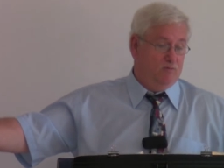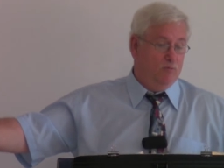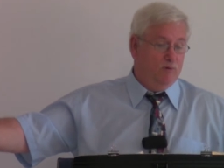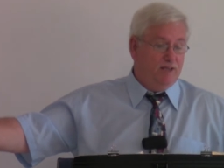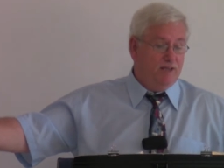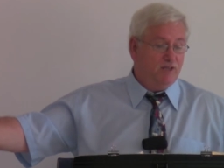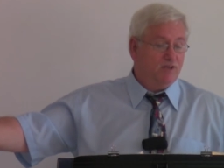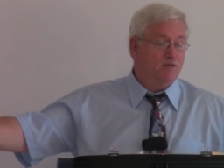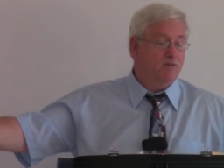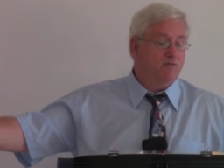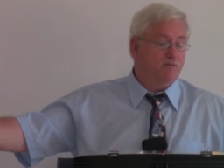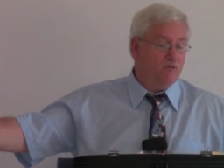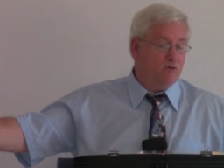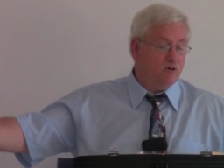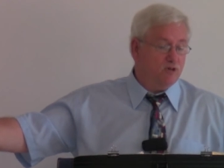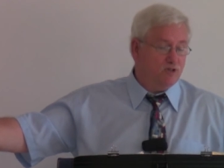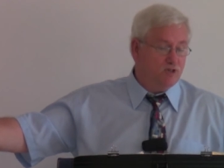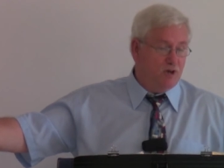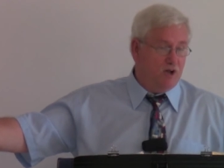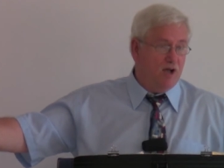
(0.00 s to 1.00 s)
When we get to
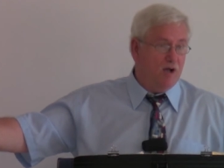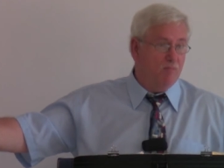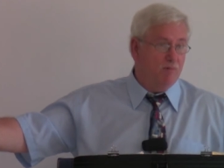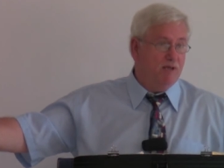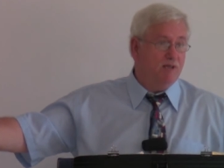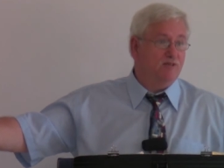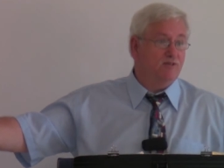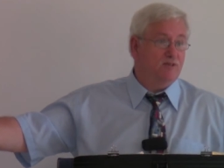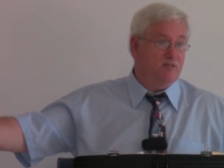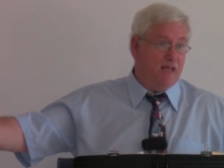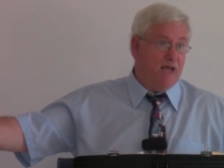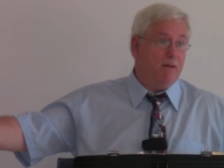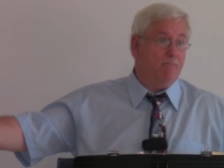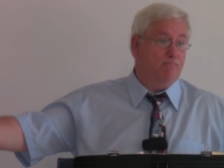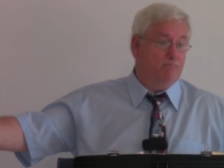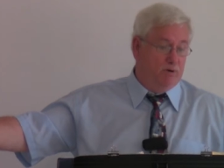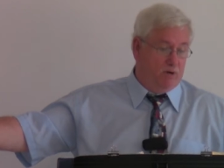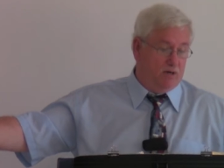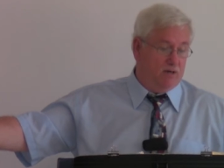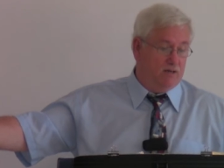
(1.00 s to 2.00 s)
1 John, we get to
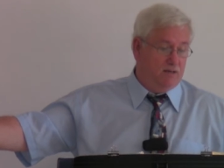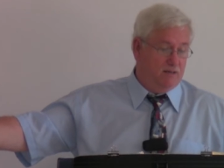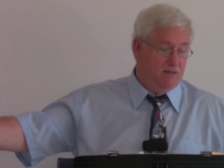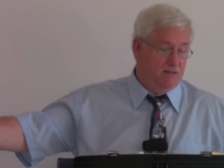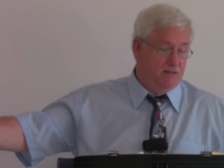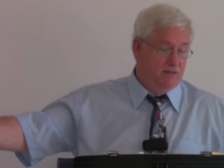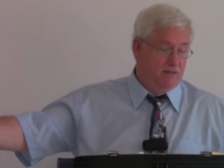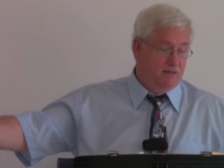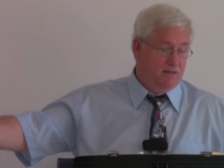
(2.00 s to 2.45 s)
that book.